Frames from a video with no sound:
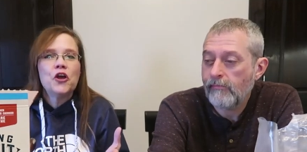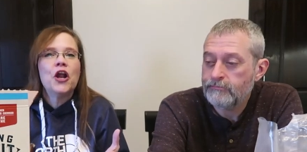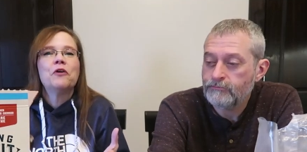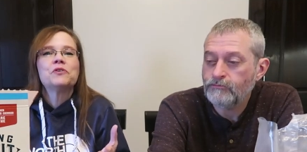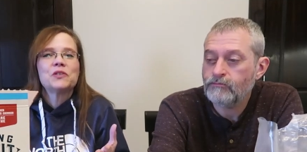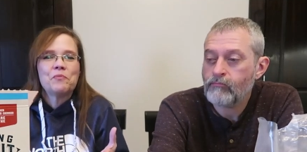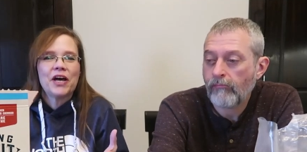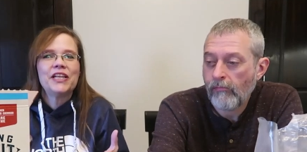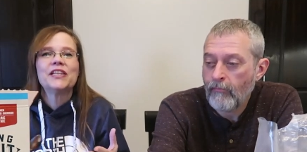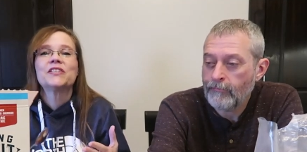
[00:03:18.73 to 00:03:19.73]
Speaker 1: you know,
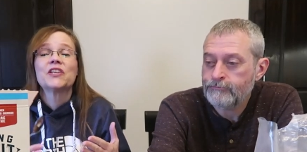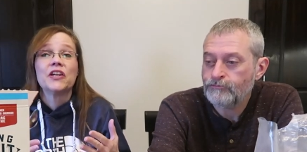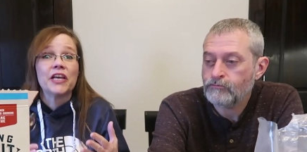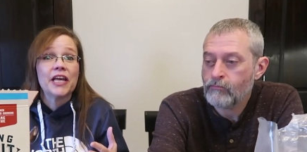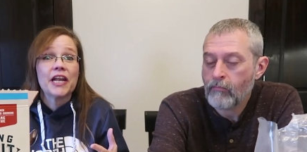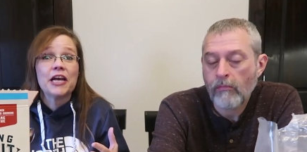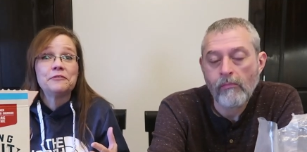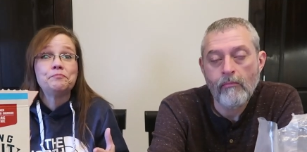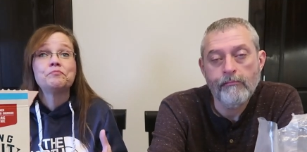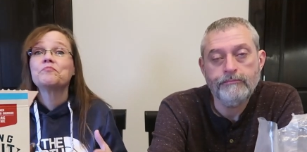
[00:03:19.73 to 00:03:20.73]
somebody that's going to get
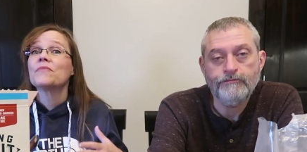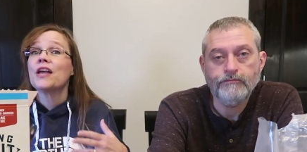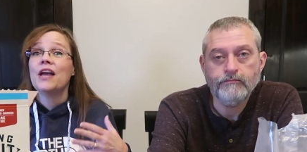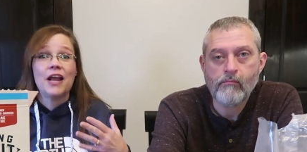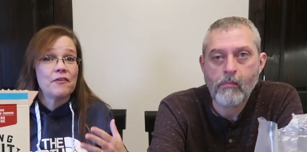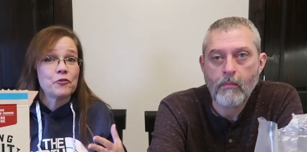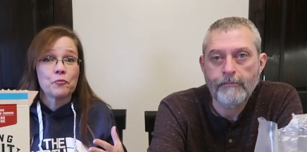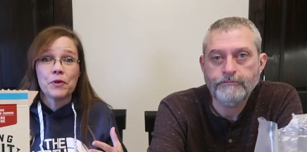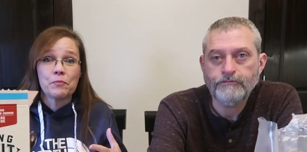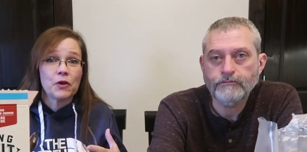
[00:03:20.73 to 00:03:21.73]
up and have
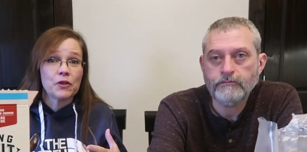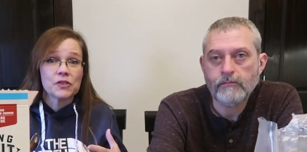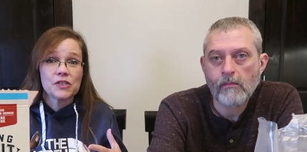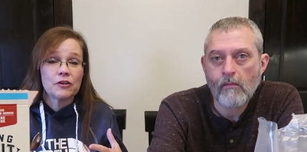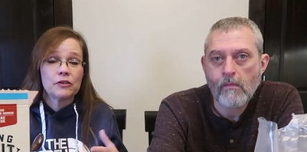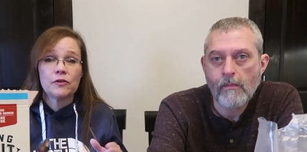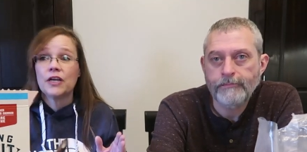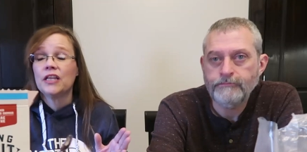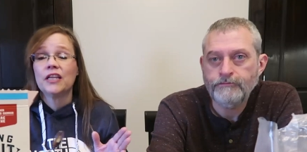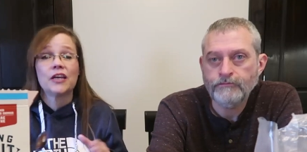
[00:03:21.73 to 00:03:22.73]
their big bowl of cereal
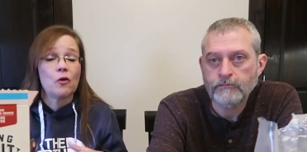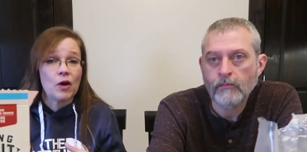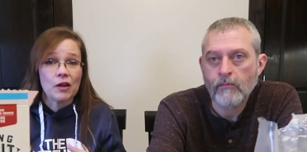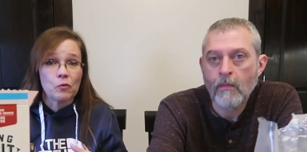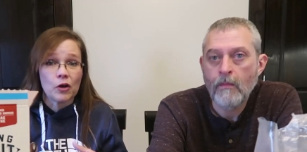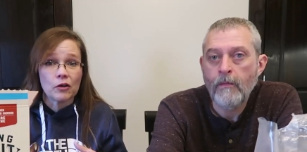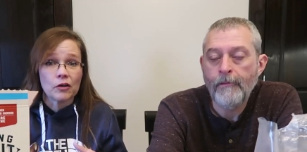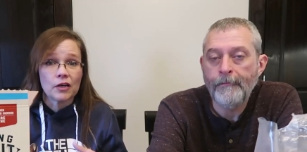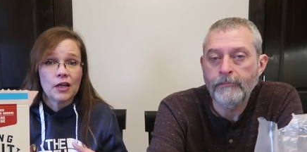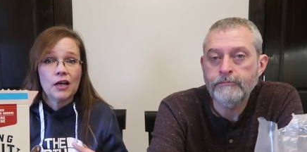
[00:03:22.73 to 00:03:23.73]
and then go out and
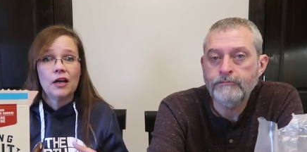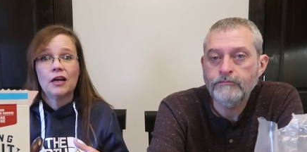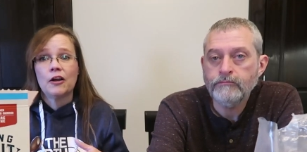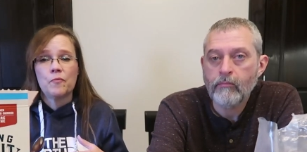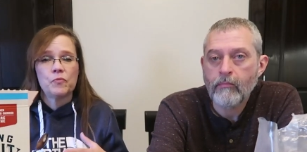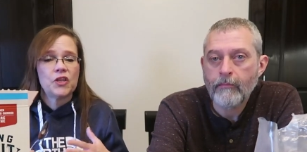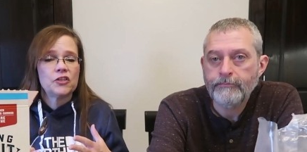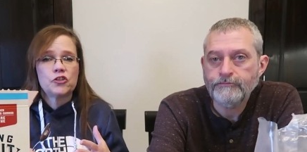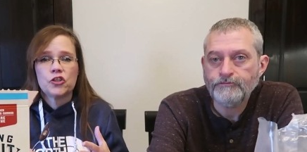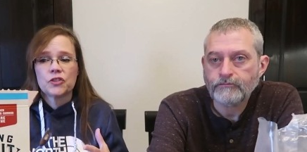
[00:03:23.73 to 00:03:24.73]
work. Uh,
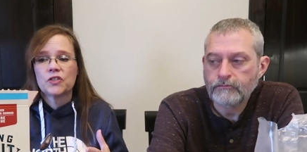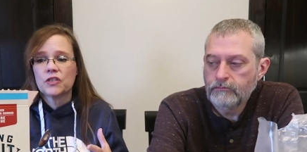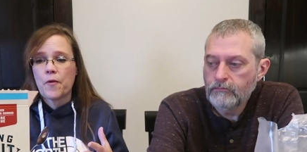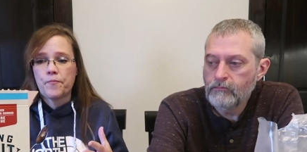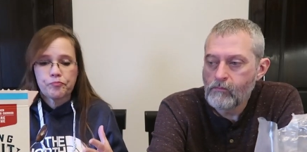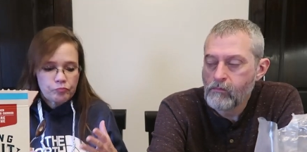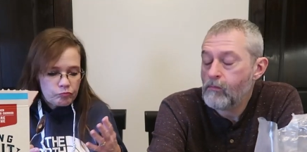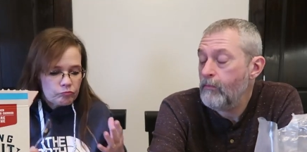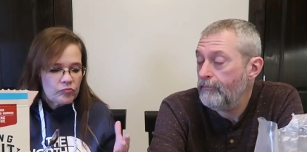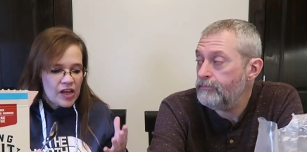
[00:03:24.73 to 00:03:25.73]
this just
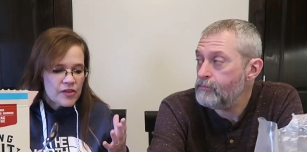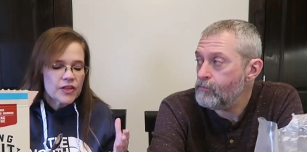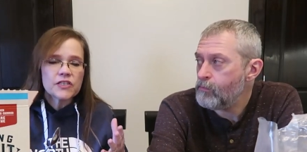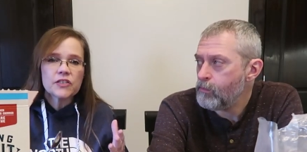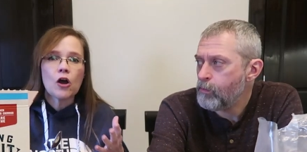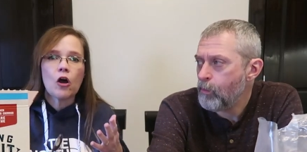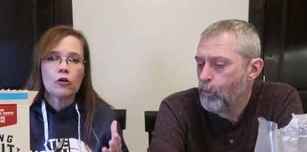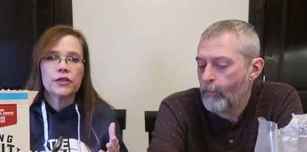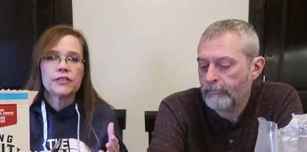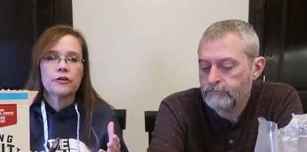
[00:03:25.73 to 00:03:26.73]
this is a
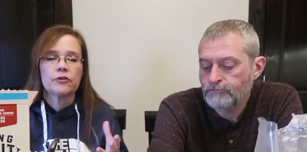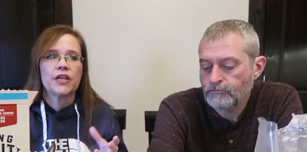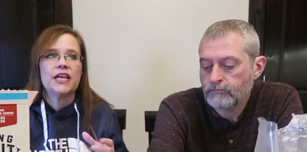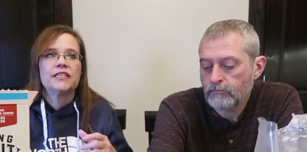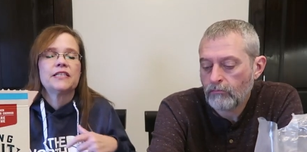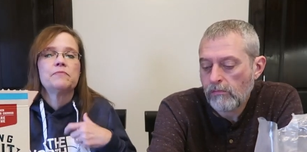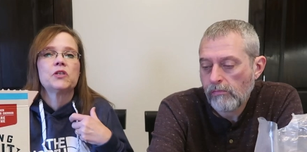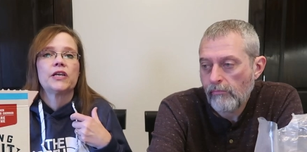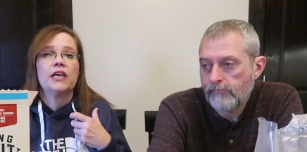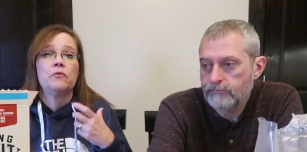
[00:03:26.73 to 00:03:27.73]
hearty cereal that it seems
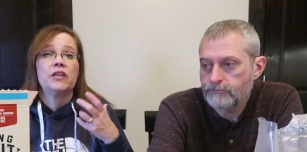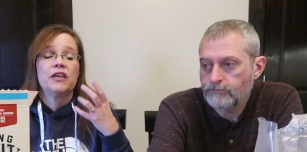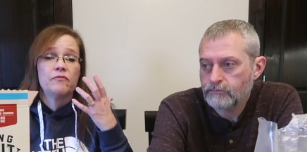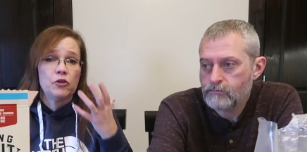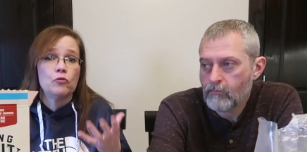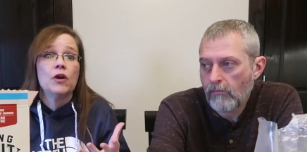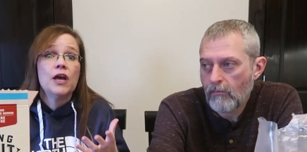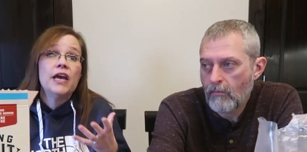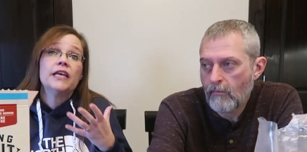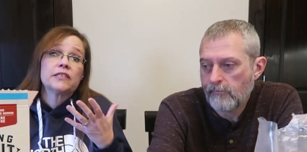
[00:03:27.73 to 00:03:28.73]
like it would give you
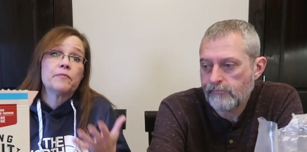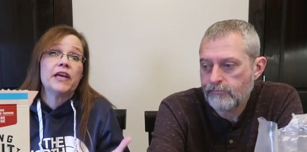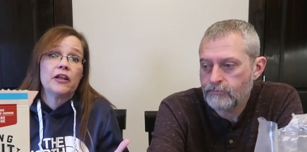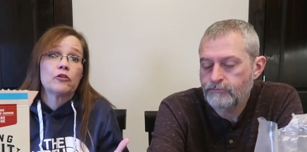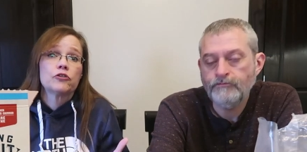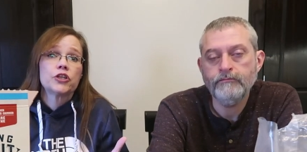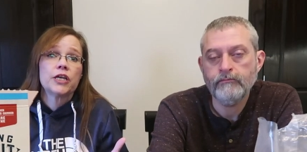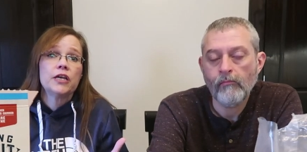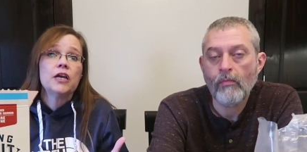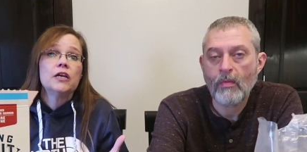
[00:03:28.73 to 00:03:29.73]
some
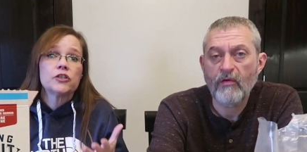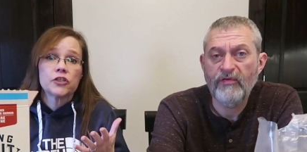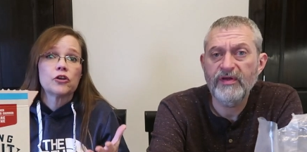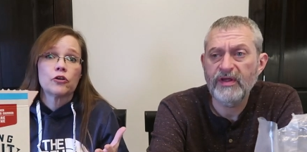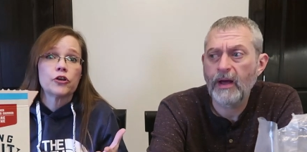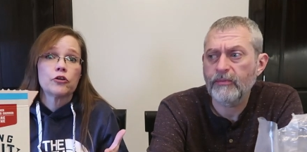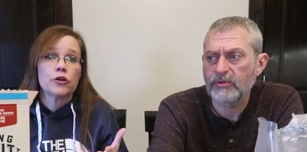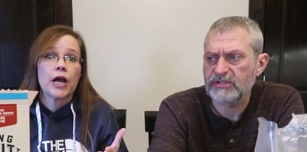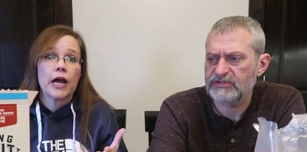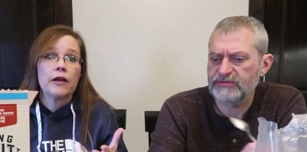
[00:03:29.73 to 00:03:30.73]
energy to See, start yep,
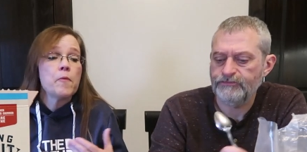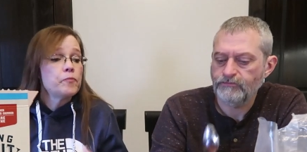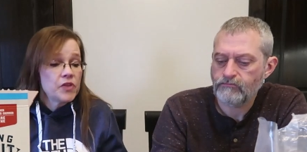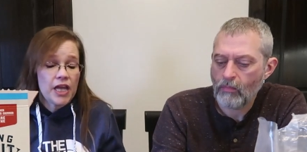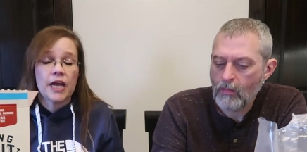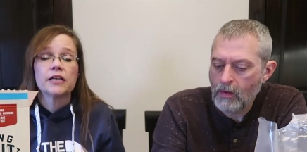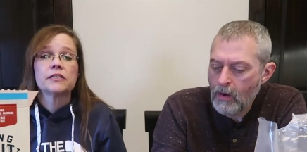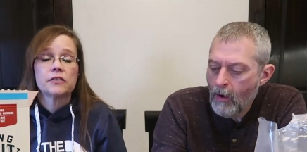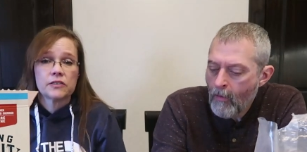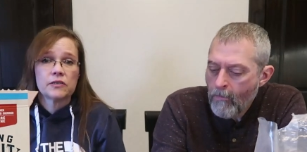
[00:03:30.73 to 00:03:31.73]
your day.
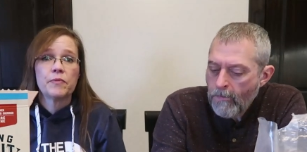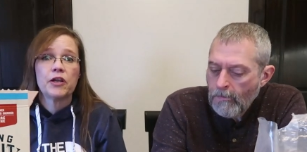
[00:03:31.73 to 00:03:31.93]
Yes, some